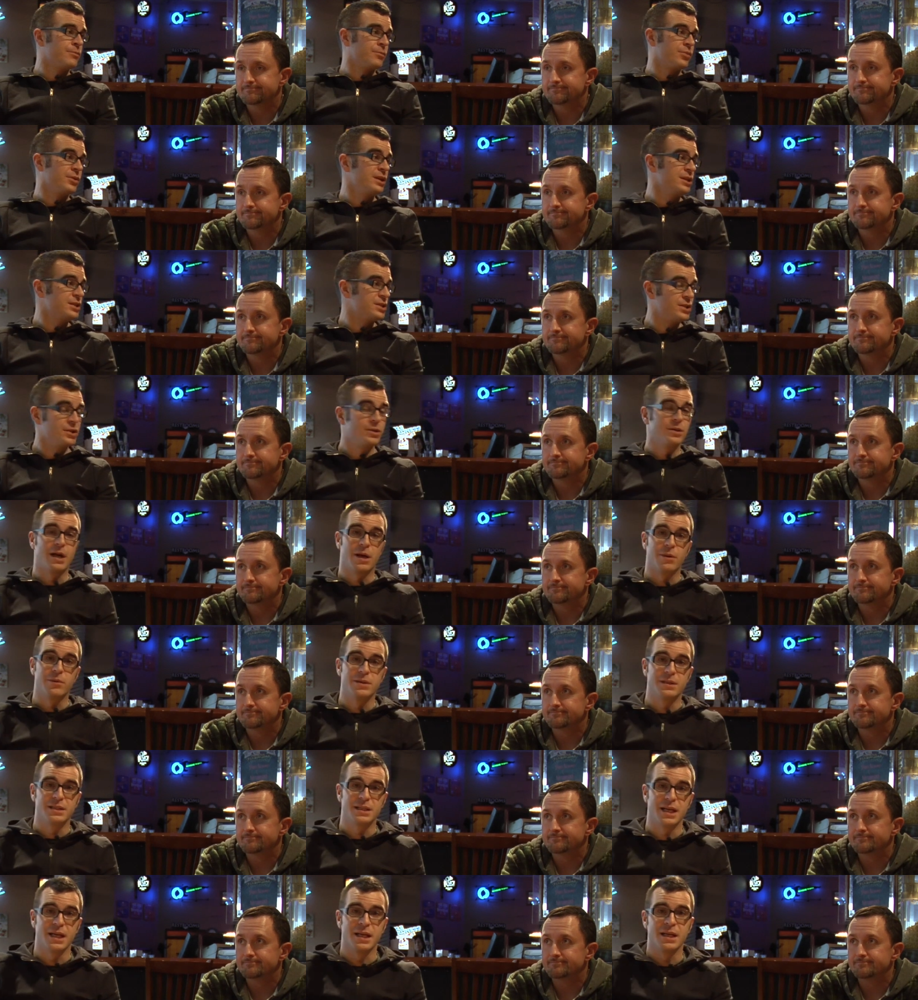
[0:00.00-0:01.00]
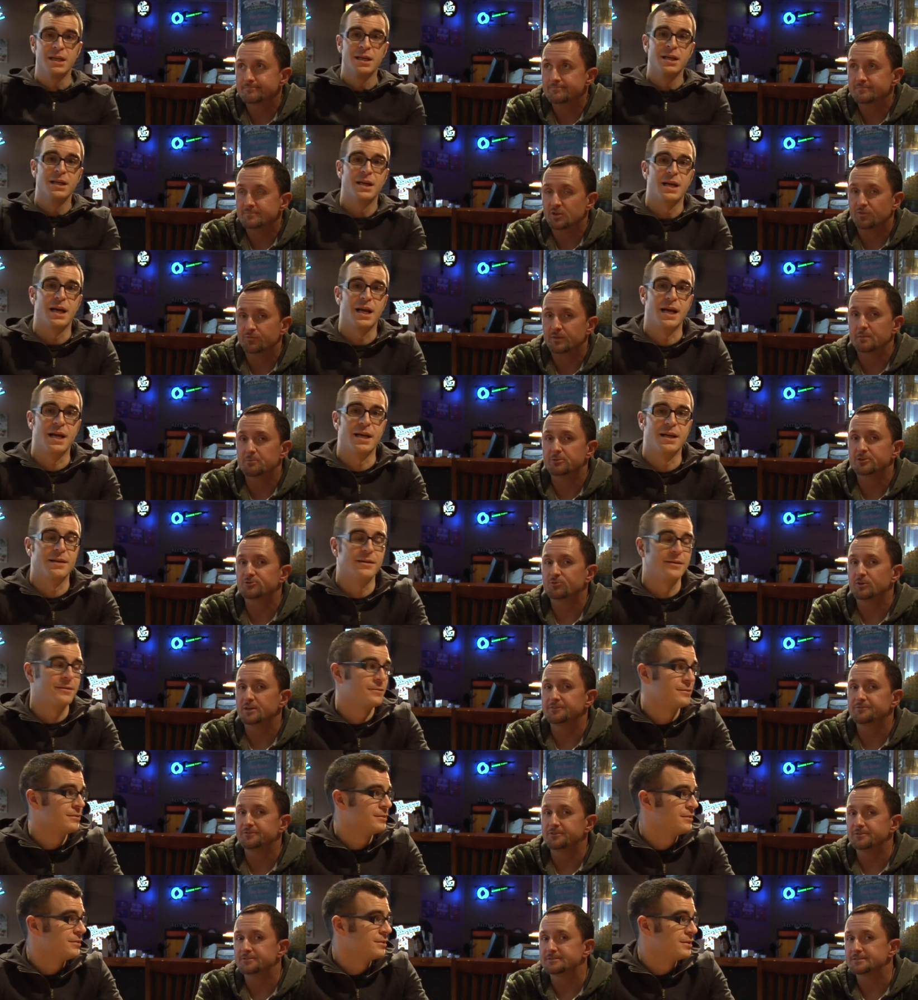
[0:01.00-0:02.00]
Speaker 1: pretty soon, I would say. November
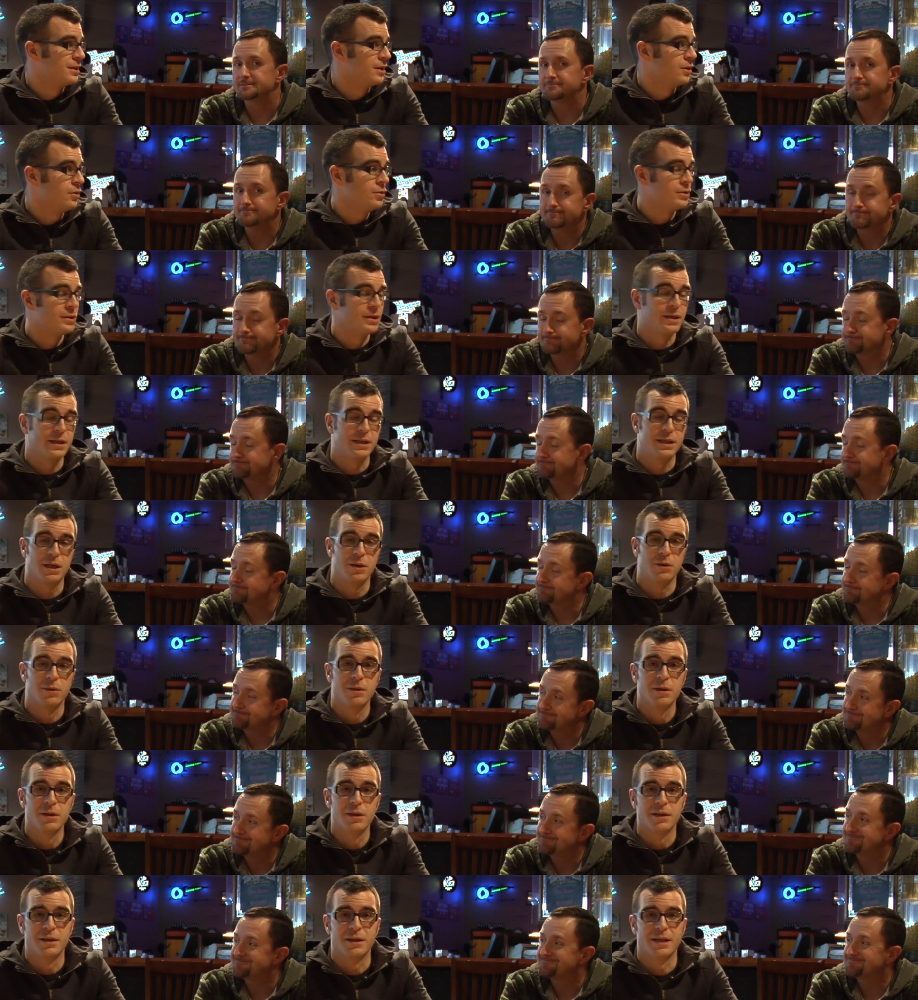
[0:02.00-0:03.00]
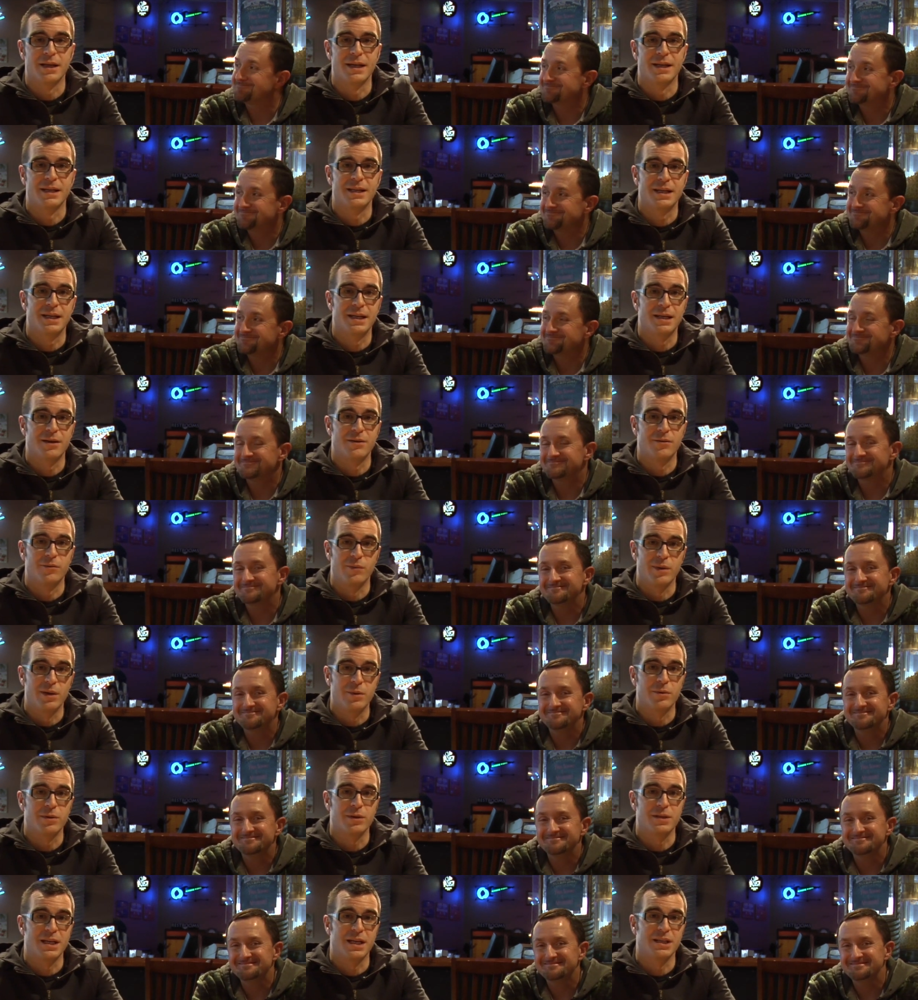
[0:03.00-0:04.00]
21st. ooh, there you go. And uh, we
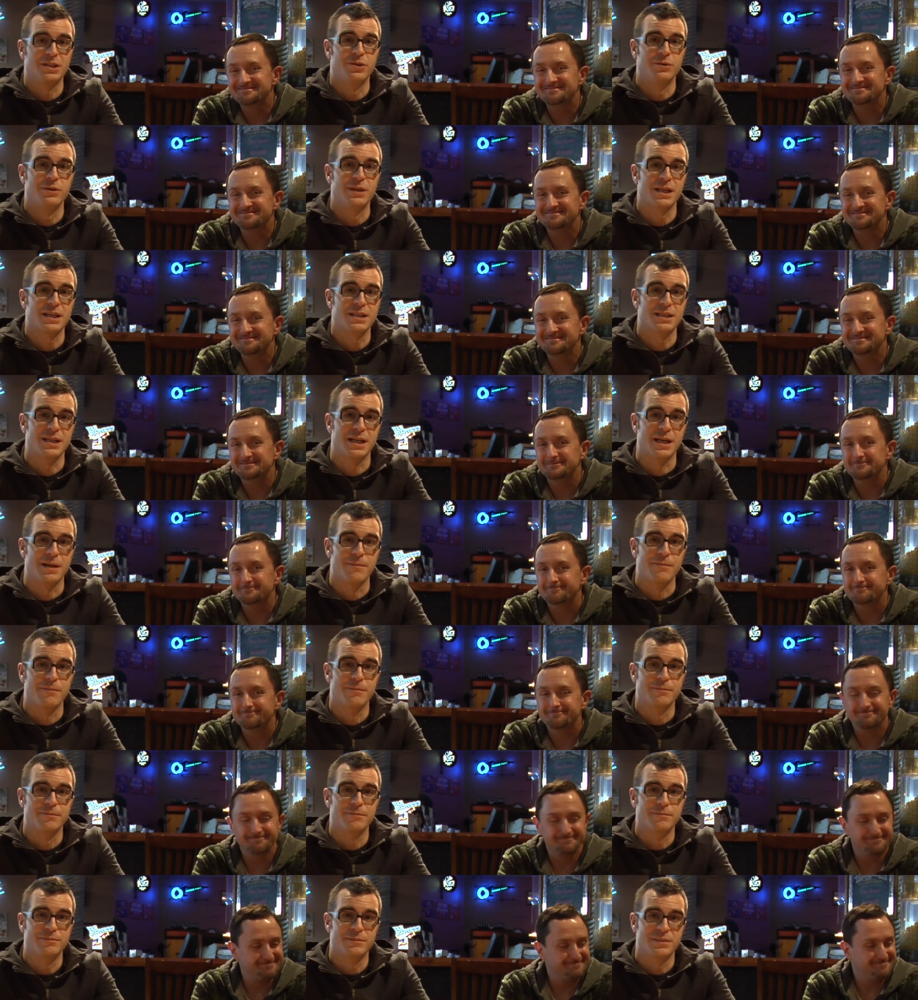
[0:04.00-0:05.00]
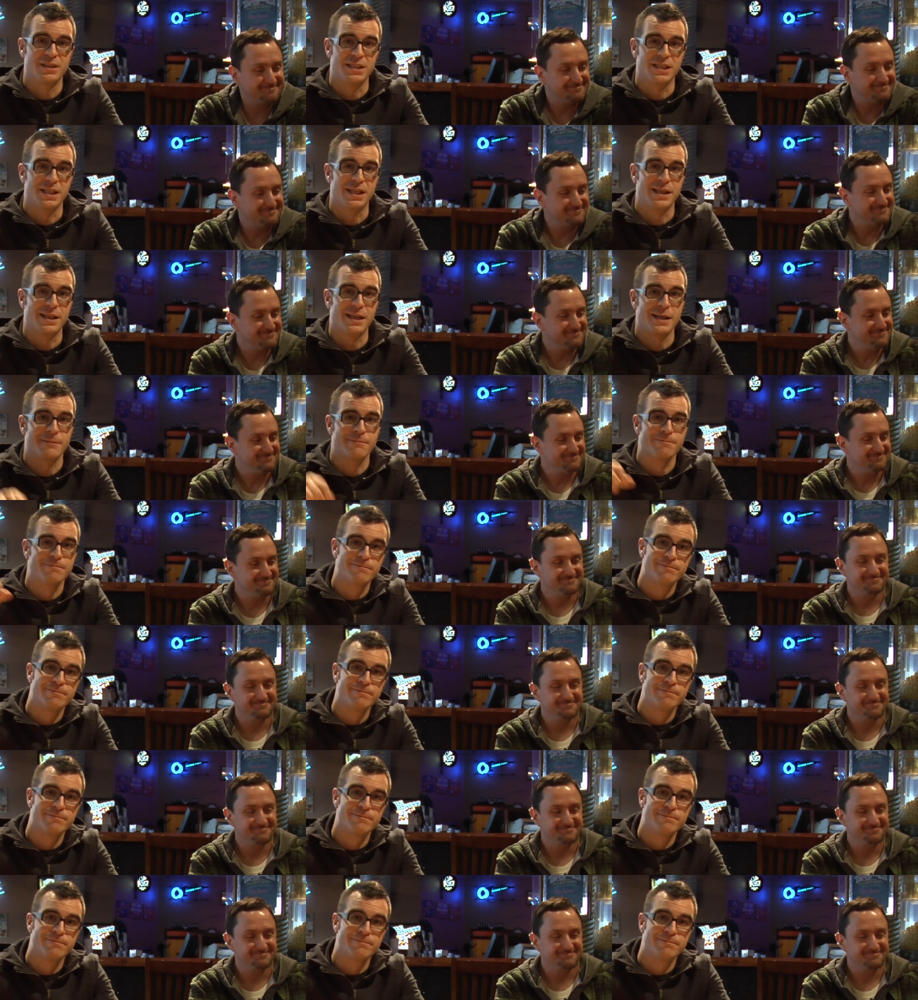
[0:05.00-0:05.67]
will catch you next time. See you then.